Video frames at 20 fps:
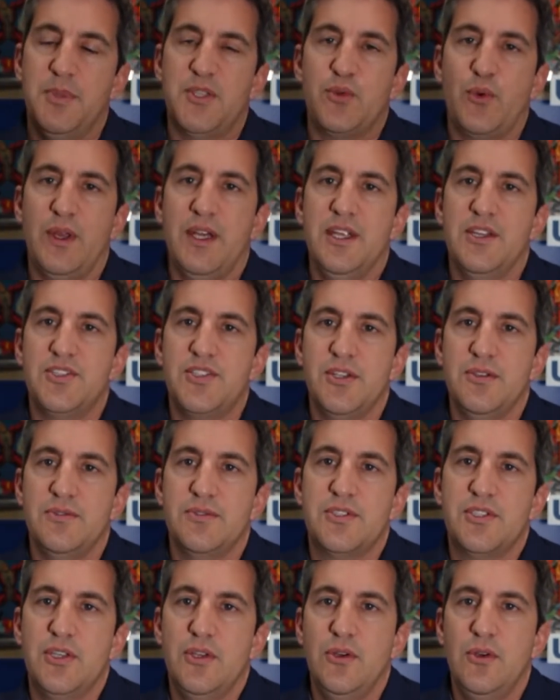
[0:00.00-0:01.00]
between
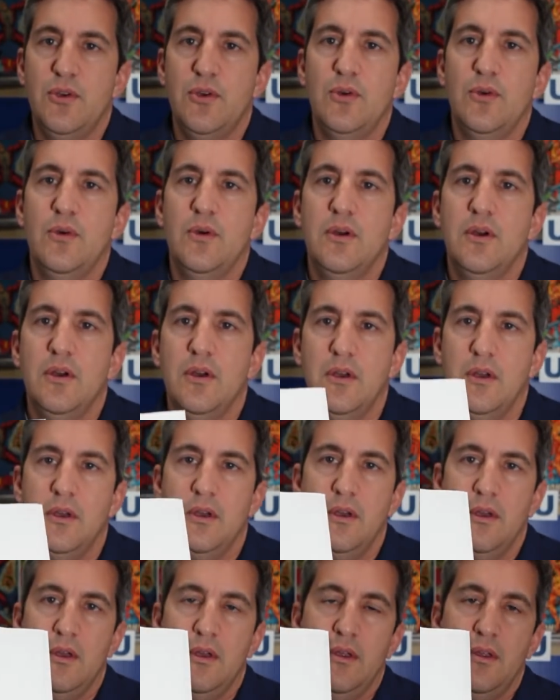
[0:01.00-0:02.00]
issues 2
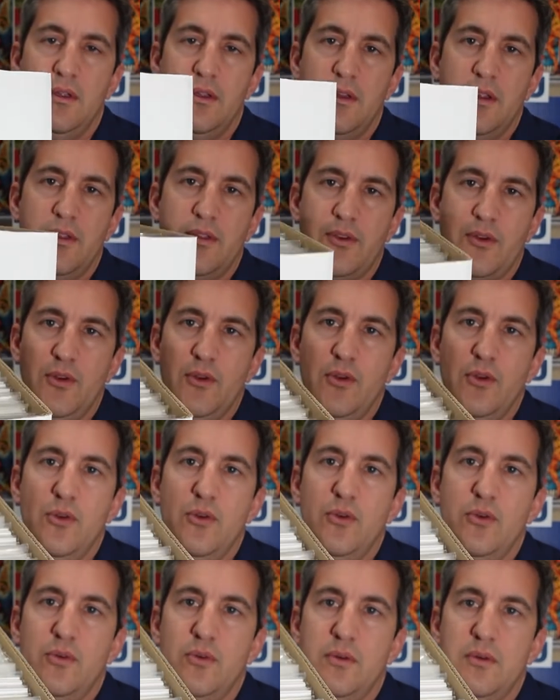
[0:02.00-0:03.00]

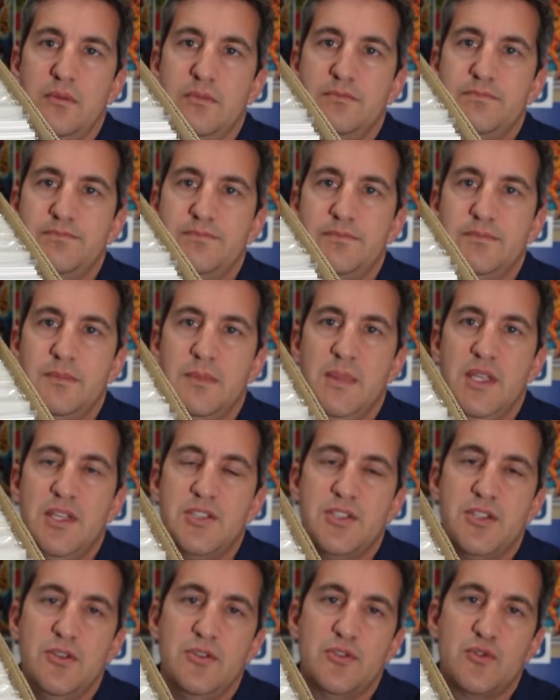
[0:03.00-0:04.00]
through
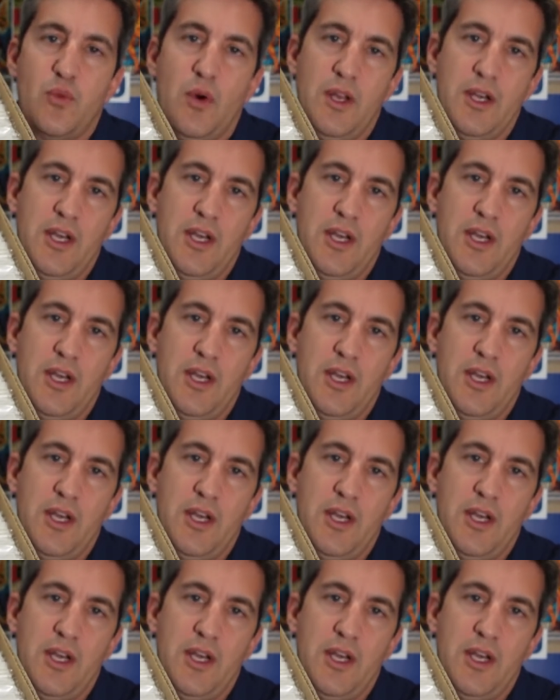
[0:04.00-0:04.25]
issues